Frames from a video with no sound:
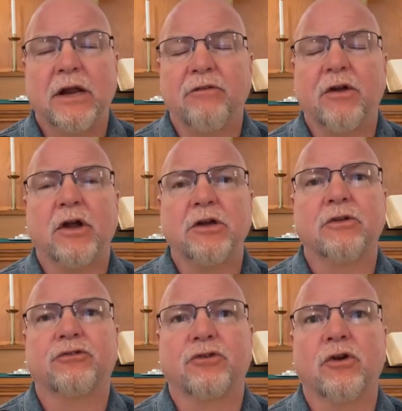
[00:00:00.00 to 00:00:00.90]
and a very
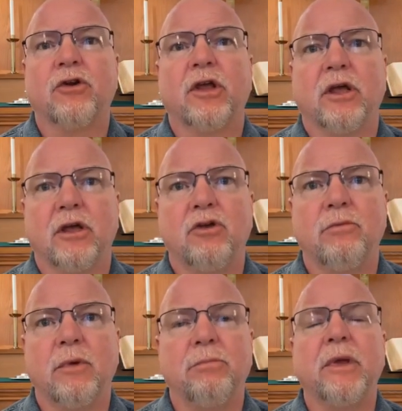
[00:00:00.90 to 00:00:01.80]
discerning
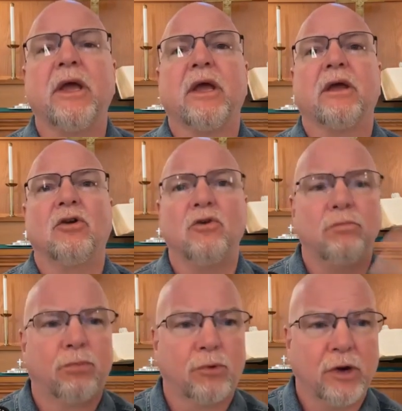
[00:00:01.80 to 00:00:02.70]
human being who
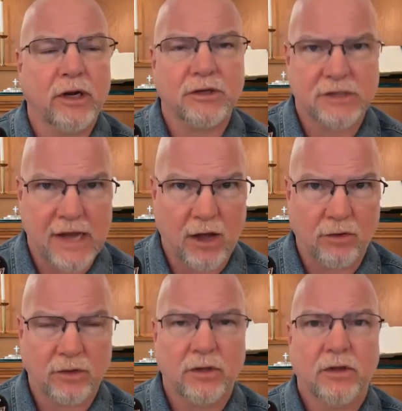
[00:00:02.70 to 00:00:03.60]
brings
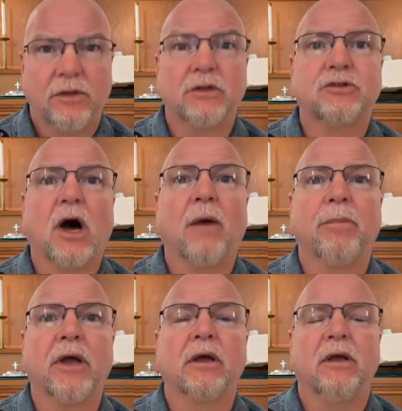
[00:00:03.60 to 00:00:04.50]
out the
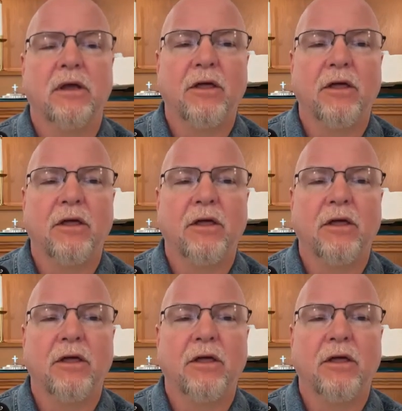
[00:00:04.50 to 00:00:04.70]
topic